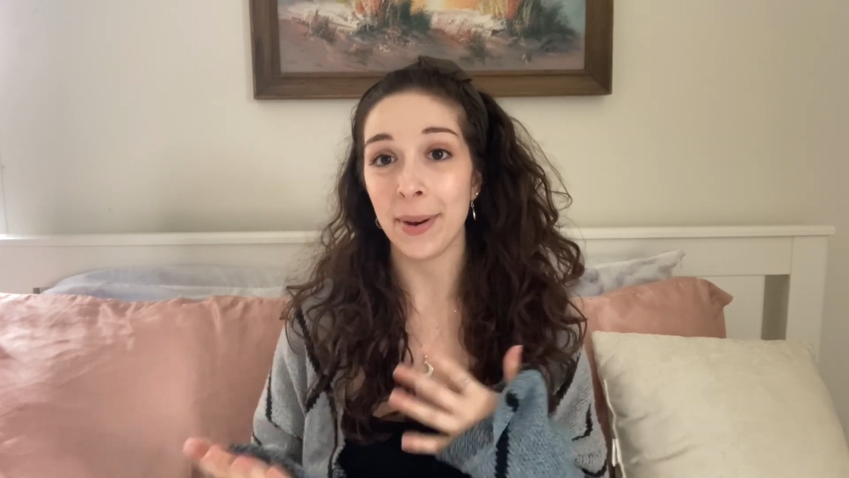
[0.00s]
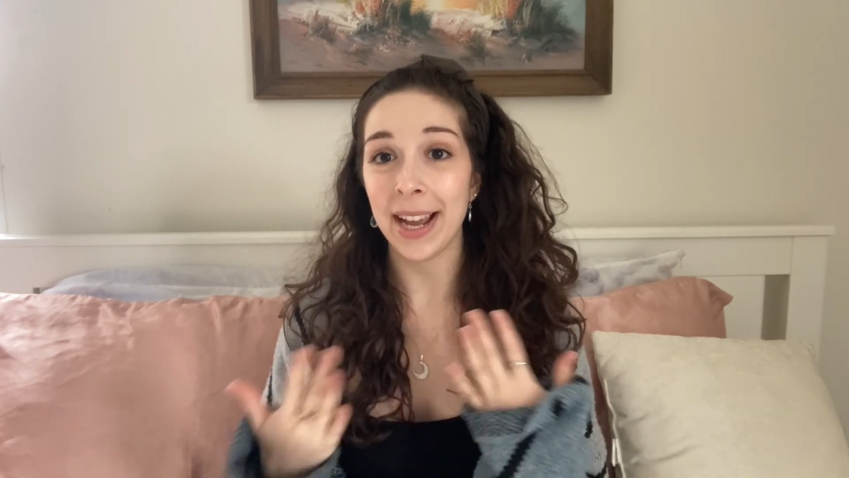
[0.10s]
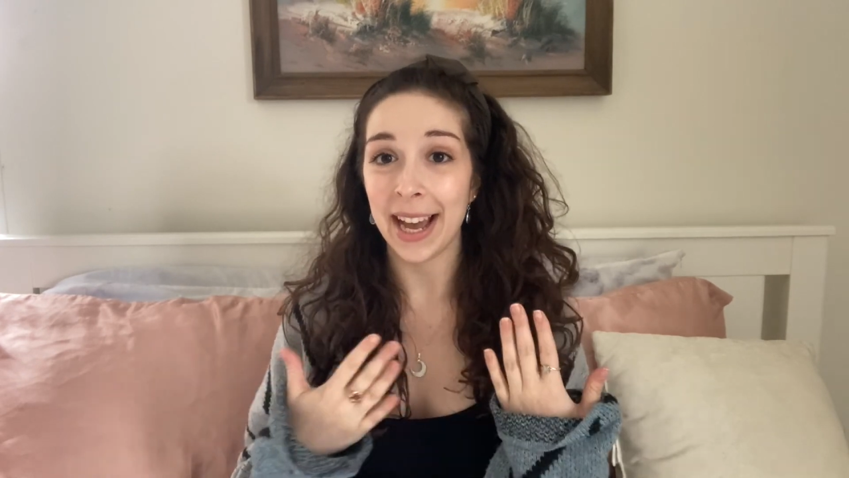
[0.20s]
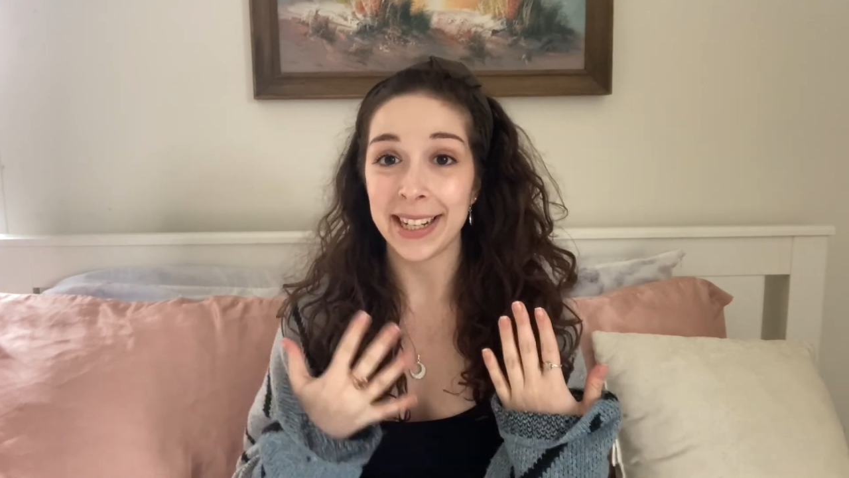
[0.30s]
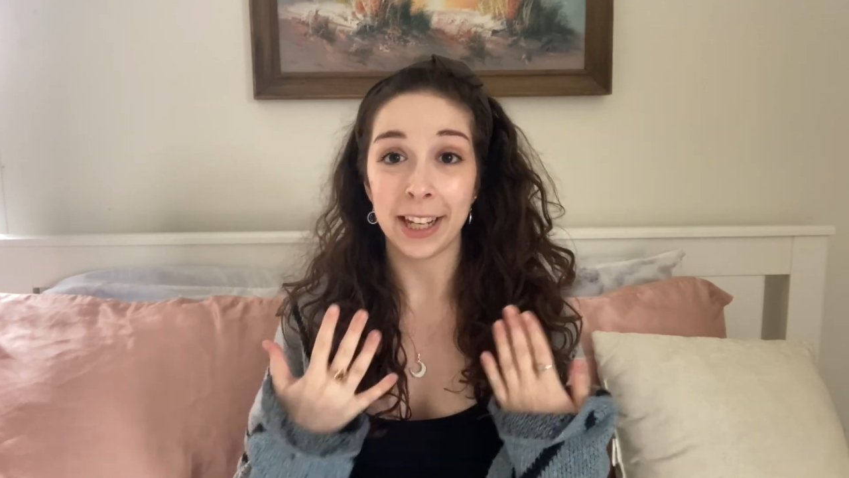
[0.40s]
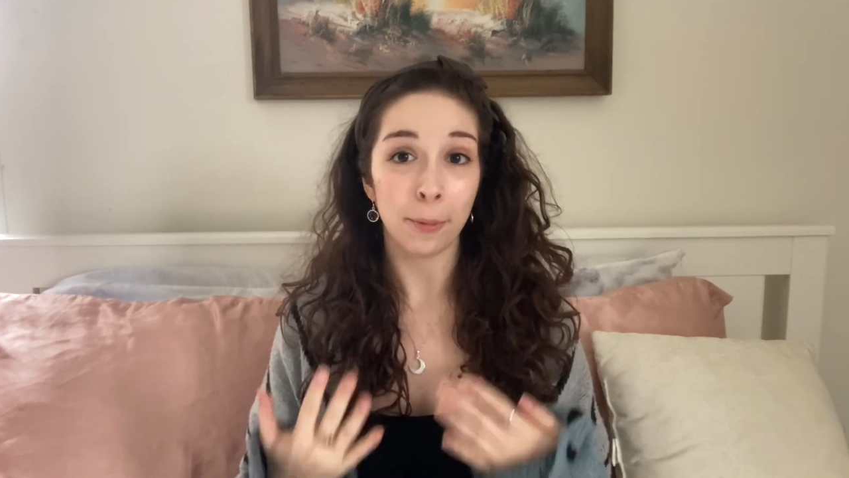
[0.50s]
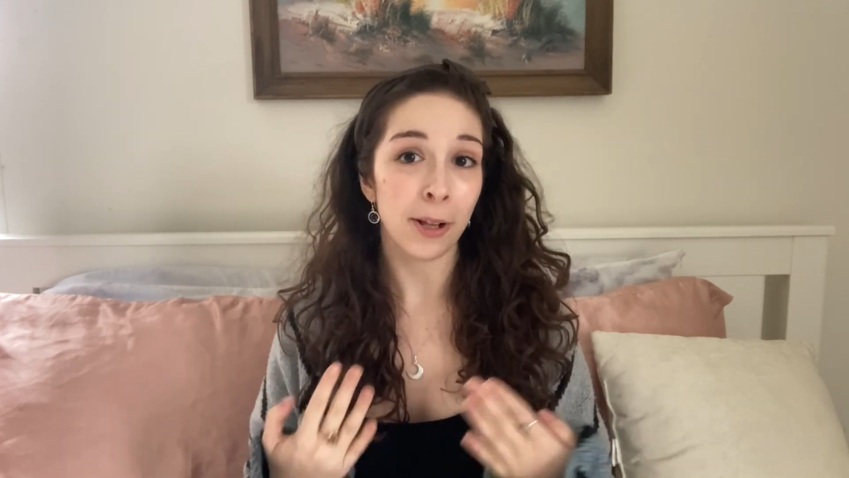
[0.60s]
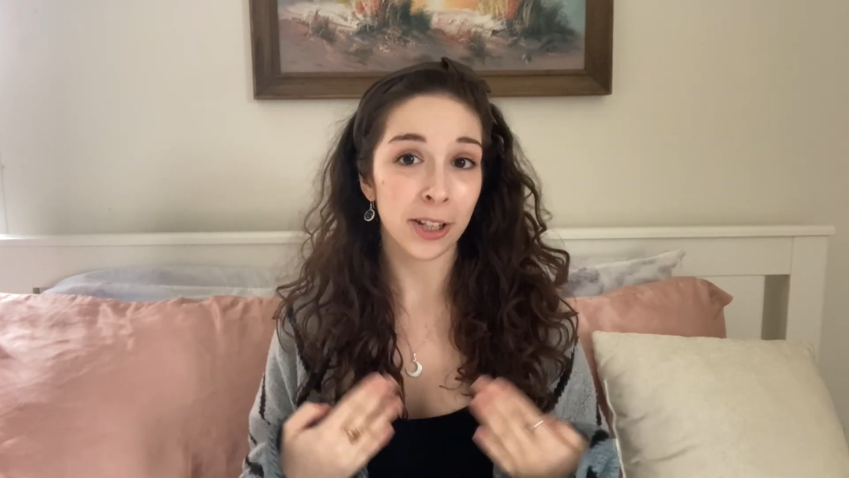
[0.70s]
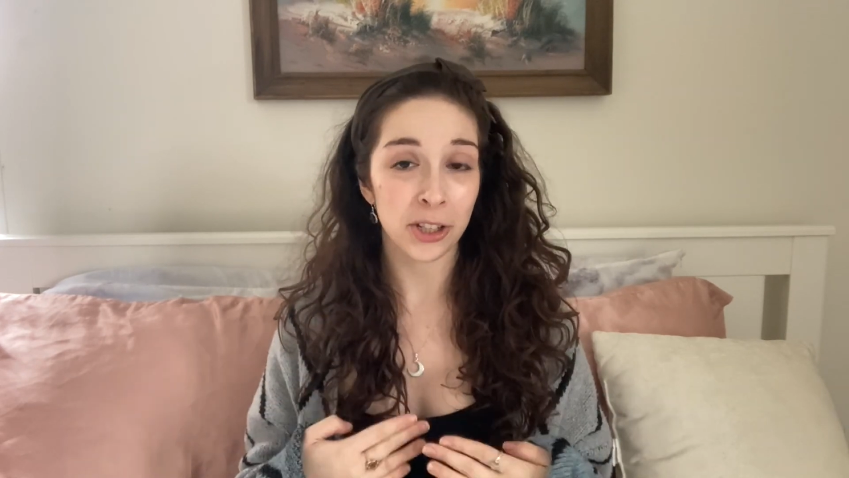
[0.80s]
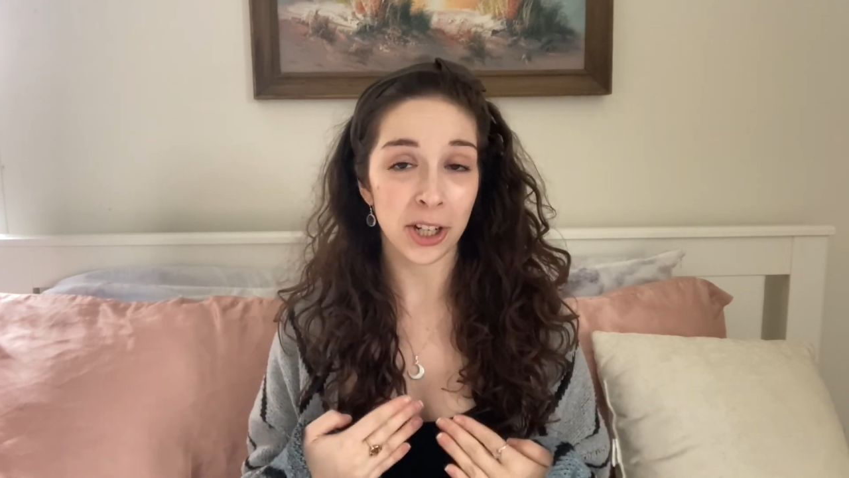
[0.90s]
I had nail
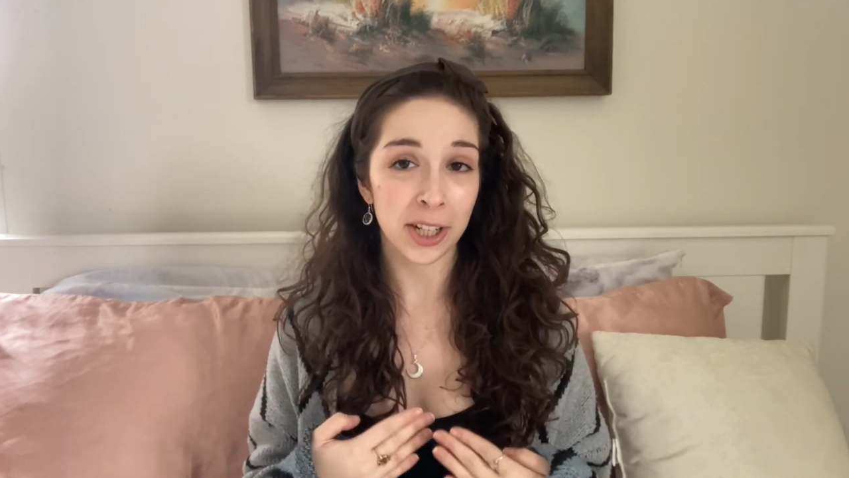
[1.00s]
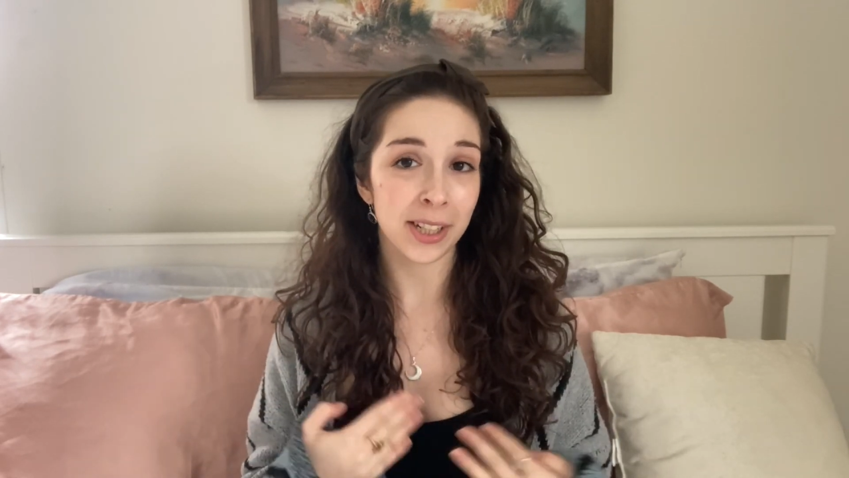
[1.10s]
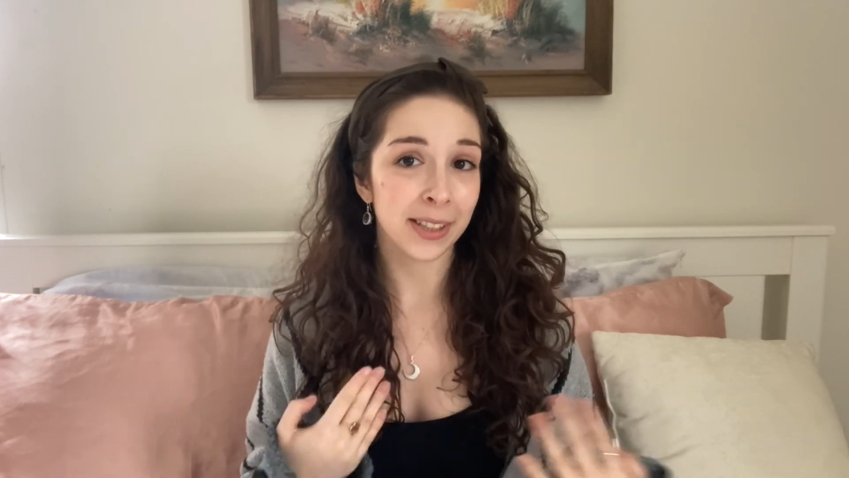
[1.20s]
polish on